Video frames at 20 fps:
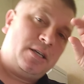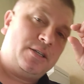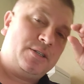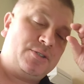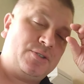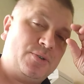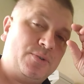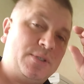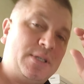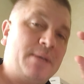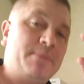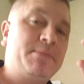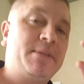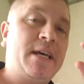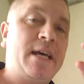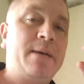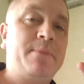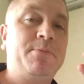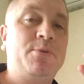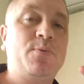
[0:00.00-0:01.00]
So
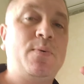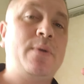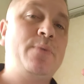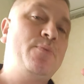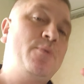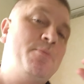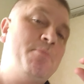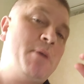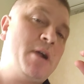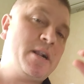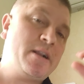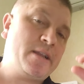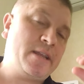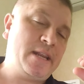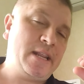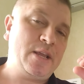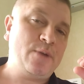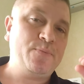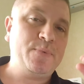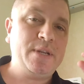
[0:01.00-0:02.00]
sometimes when we're
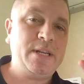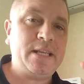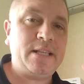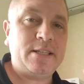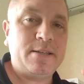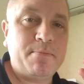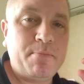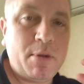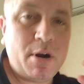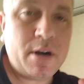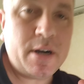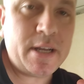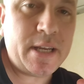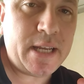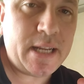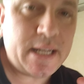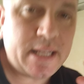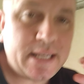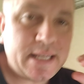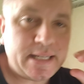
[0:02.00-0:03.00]
marketing, we need to
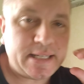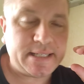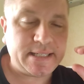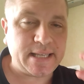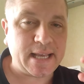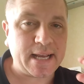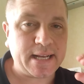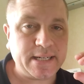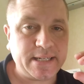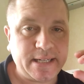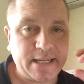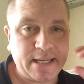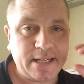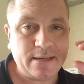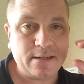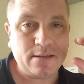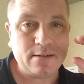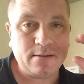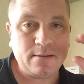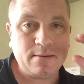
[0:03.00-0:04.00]
market each section.
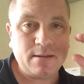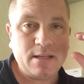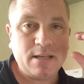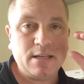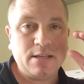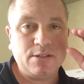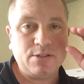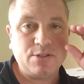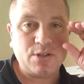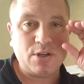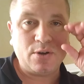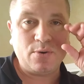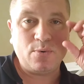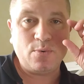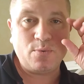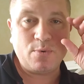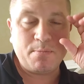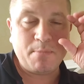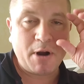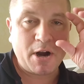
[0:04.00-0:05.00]
So
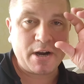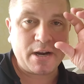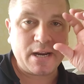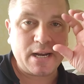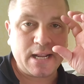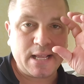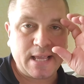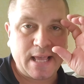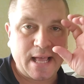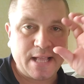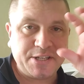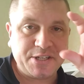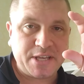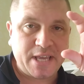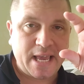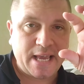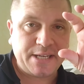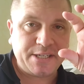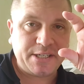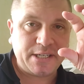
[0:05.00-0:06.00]
we're marketing
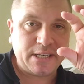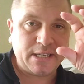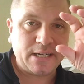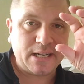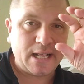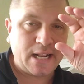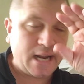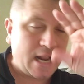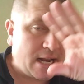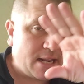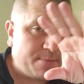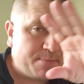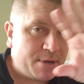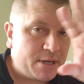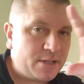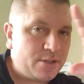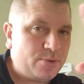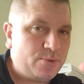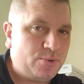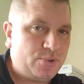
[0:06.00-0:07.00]
education. And
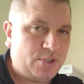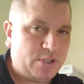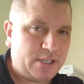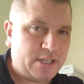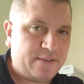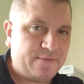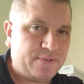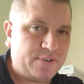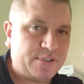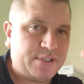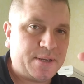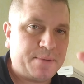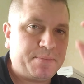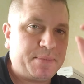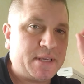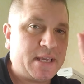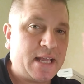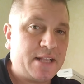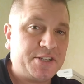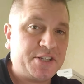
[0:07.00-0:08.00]
anybody who's looking for
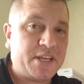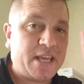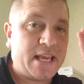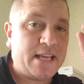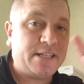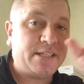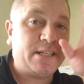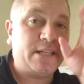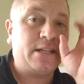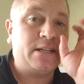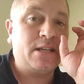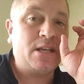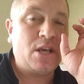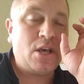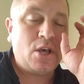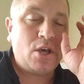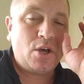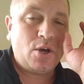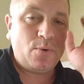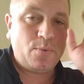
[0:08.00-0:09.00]
something education,
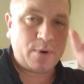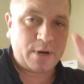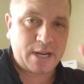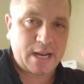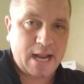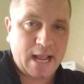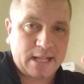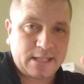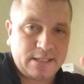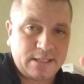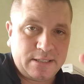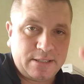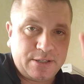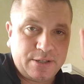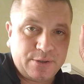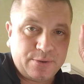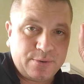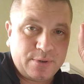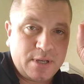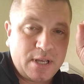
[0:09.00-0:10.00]
we're connecting
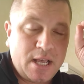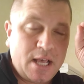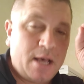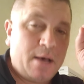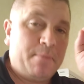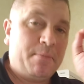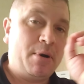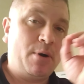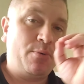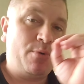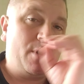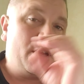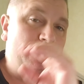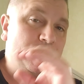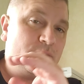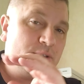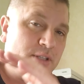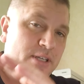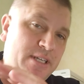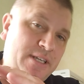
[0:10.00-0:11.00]
to. But we're
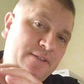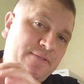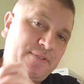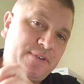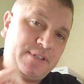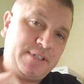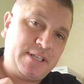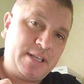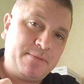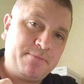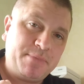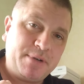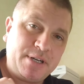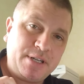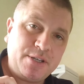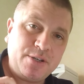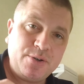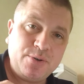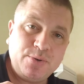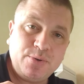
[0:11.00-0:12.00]
also looking for
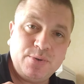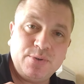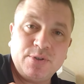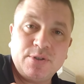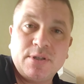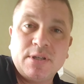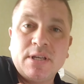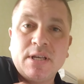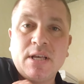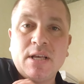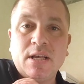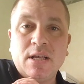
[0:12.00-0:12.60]
somebody who's